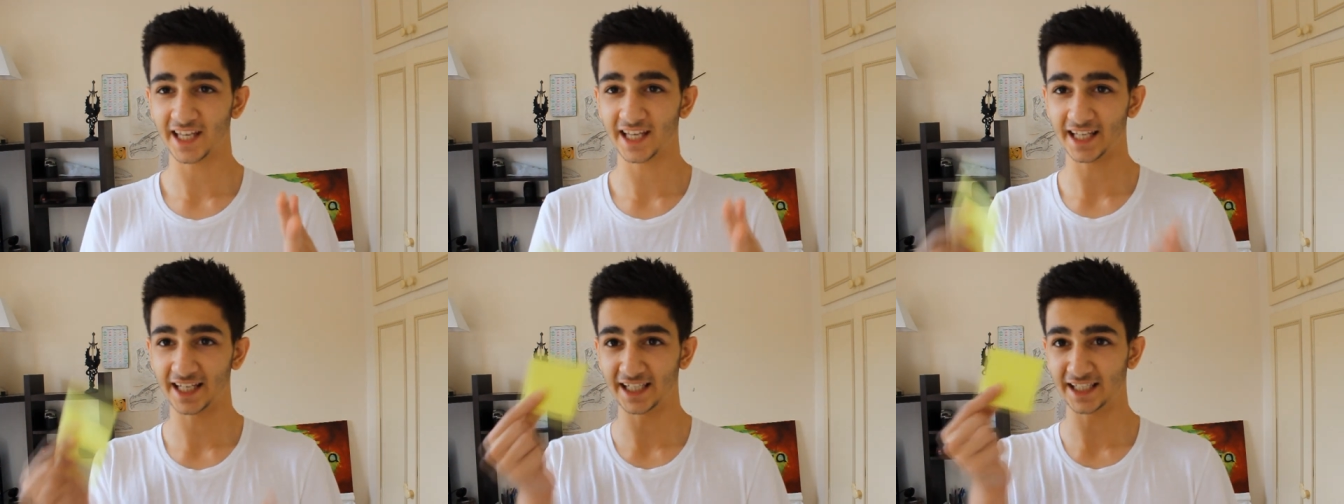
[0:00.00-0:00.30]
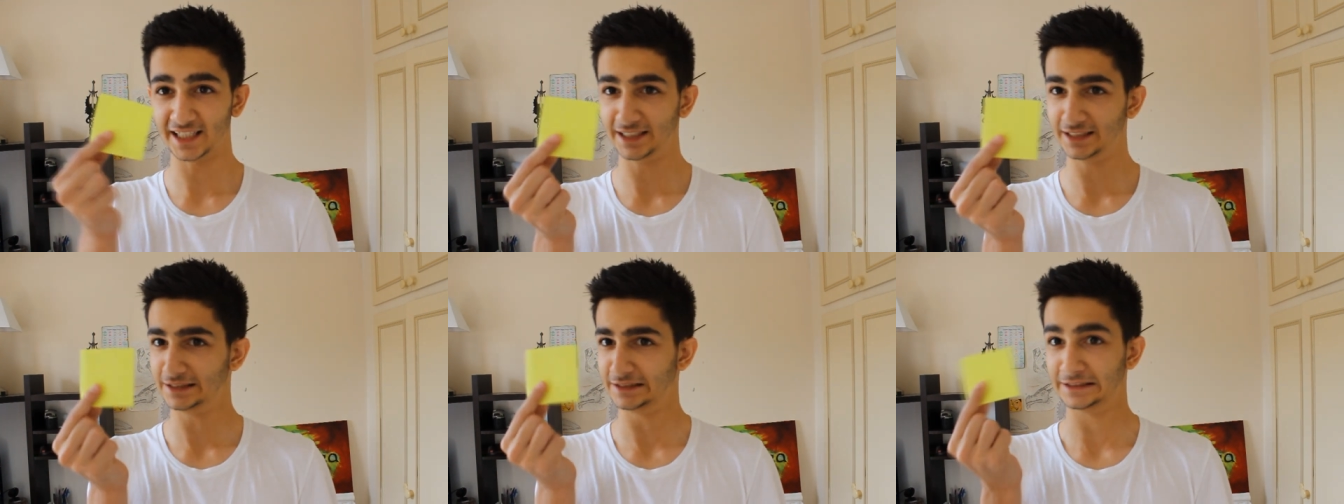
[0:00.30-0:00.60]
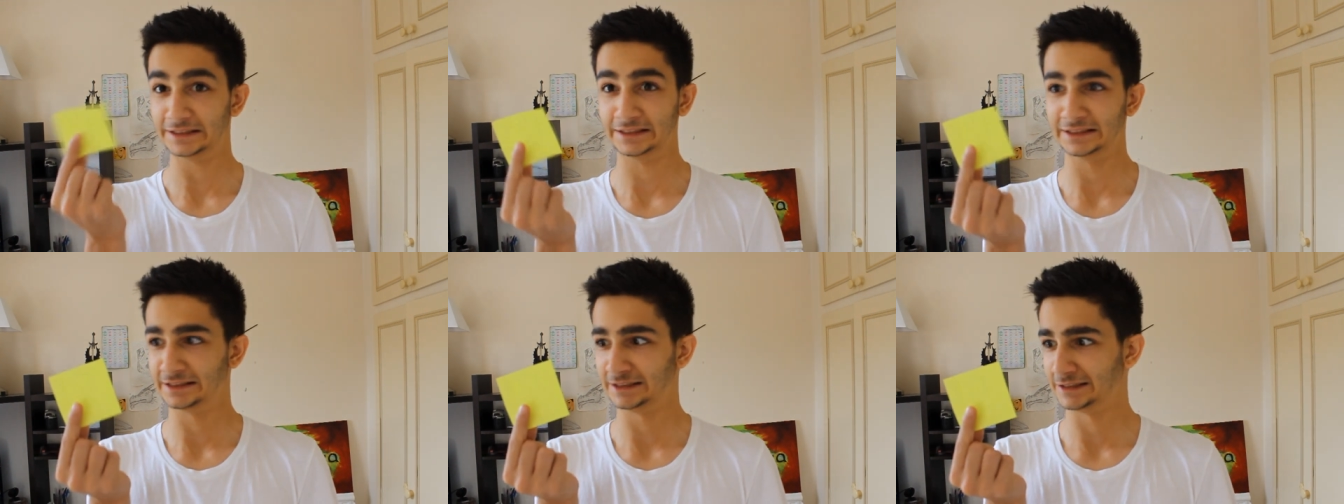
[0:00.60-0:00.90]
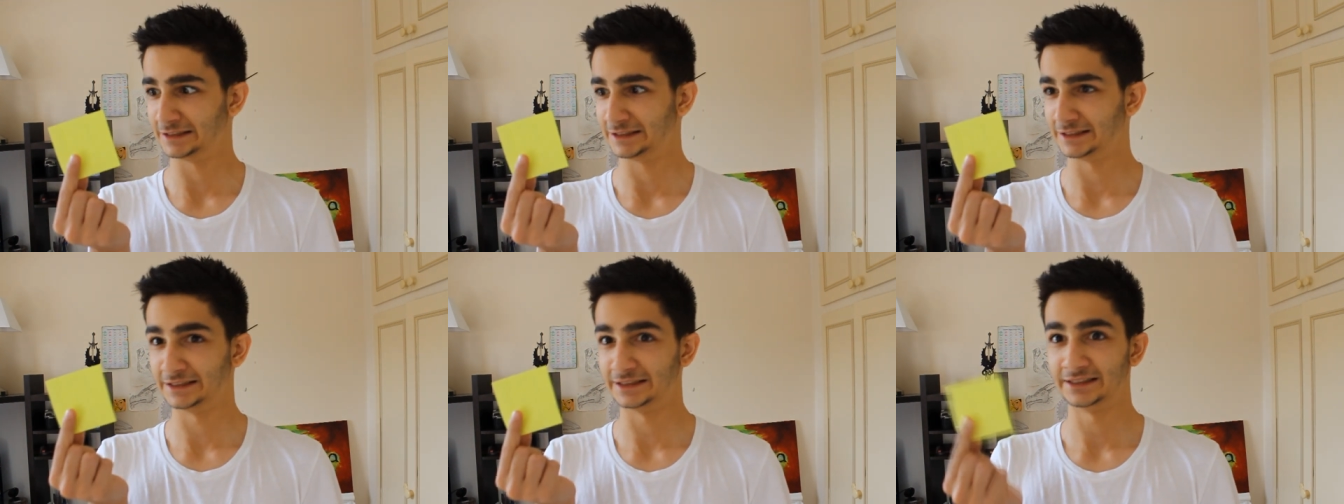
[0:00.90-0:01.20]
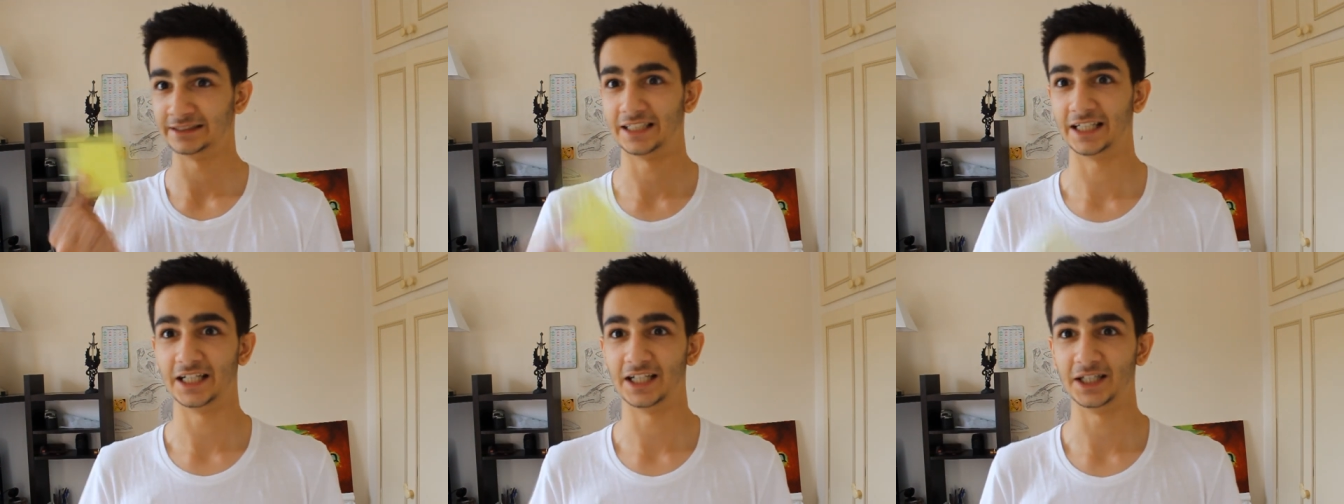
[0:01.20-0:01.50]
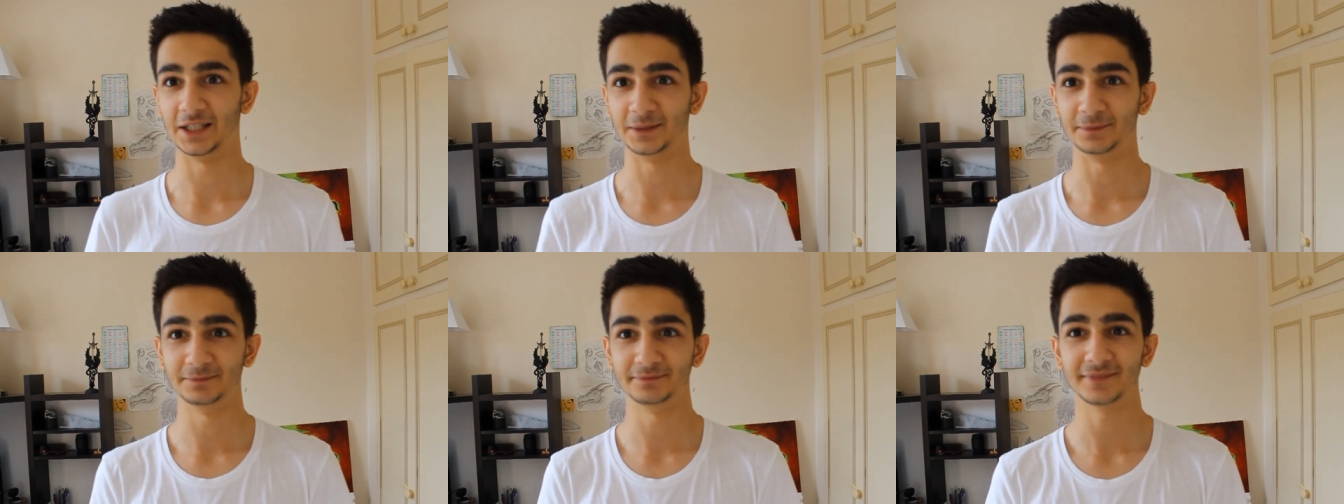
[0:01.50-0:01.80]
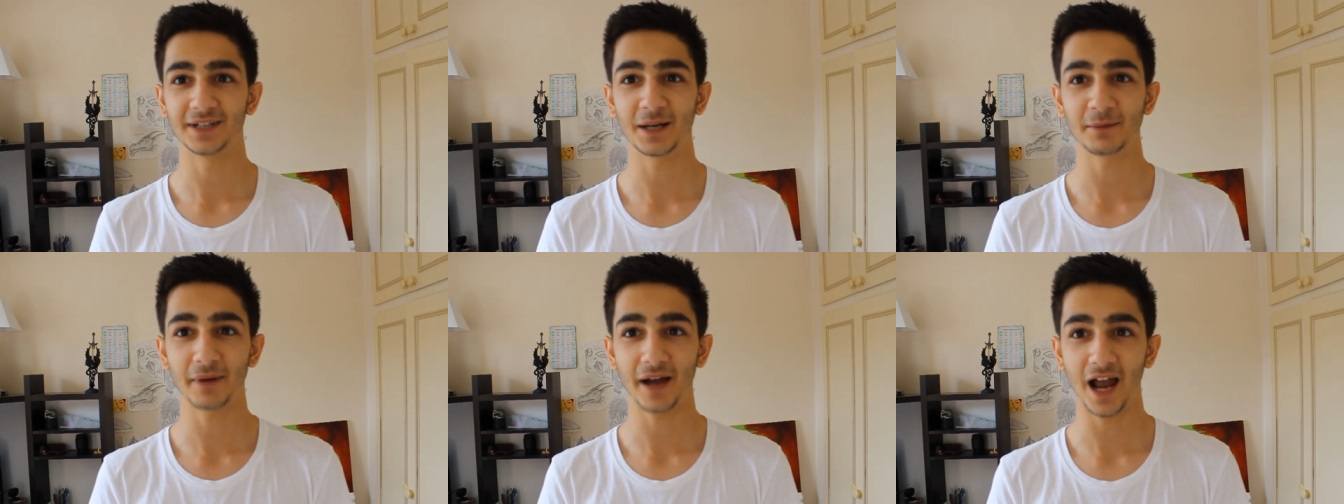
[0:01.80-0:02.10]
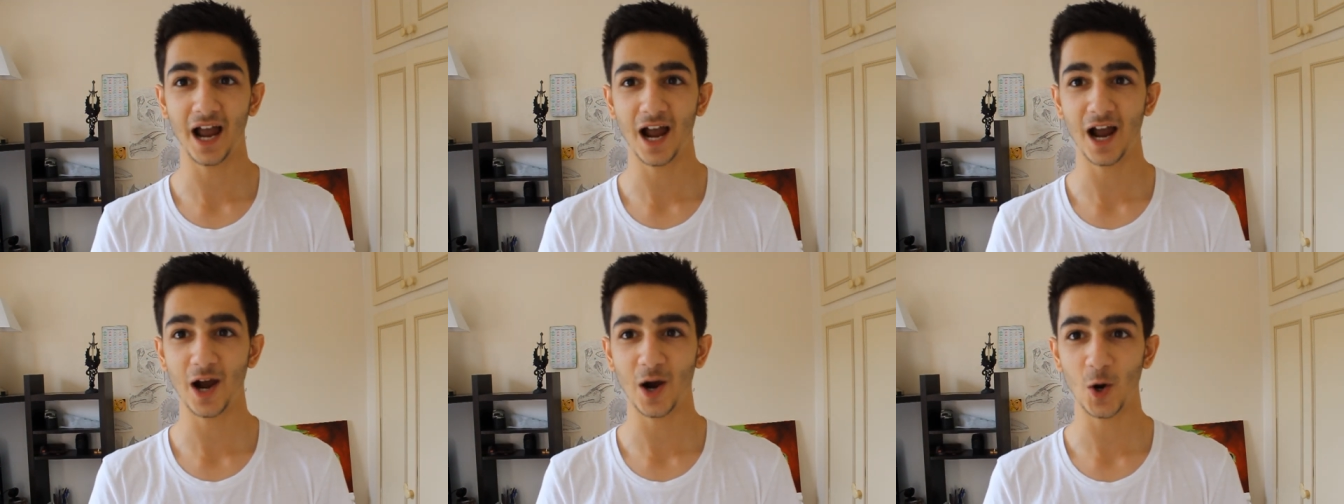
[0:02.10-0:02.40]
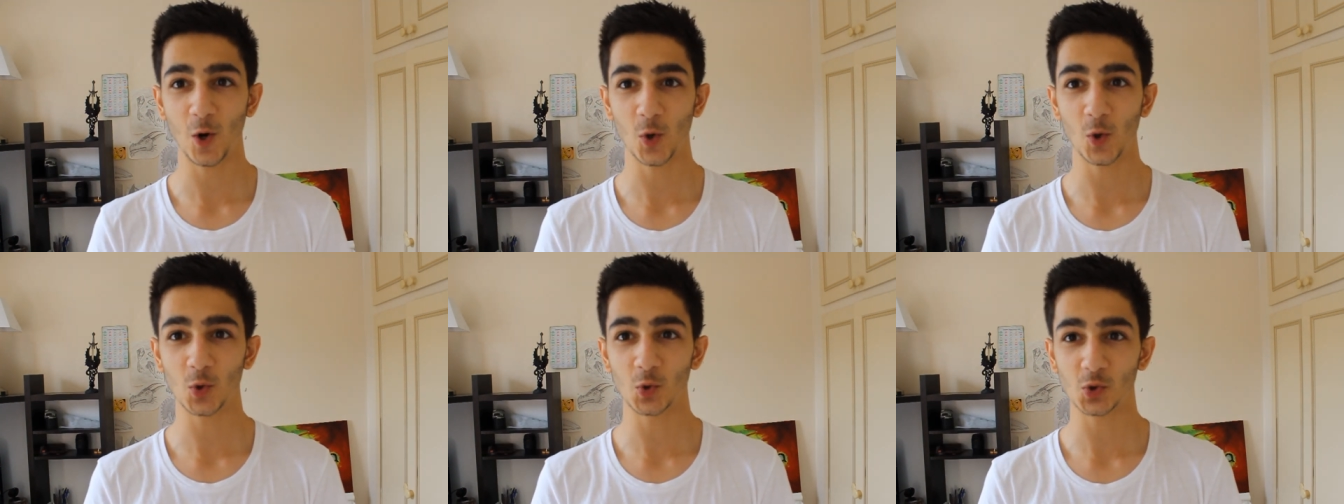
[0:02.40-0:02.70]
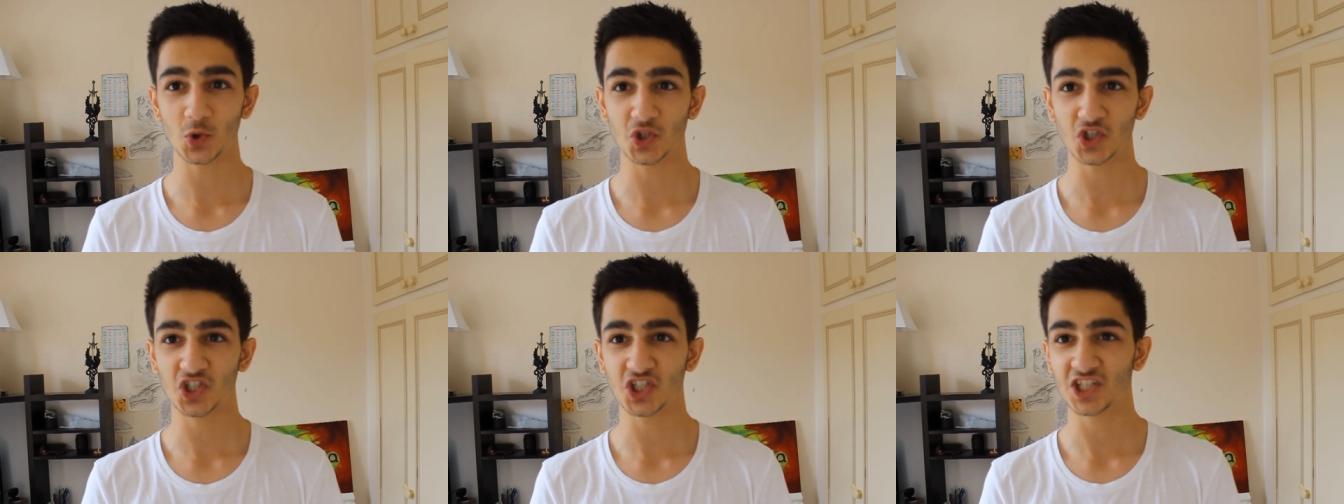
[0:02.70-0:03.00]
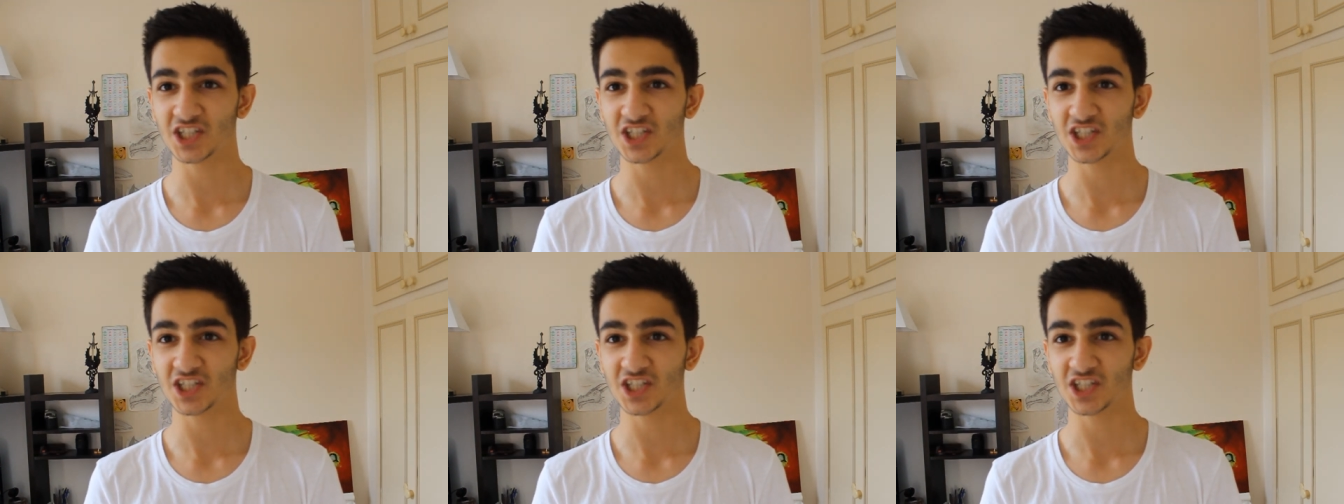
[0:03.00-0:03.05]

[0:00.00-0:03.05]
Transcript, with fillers: thingy um, about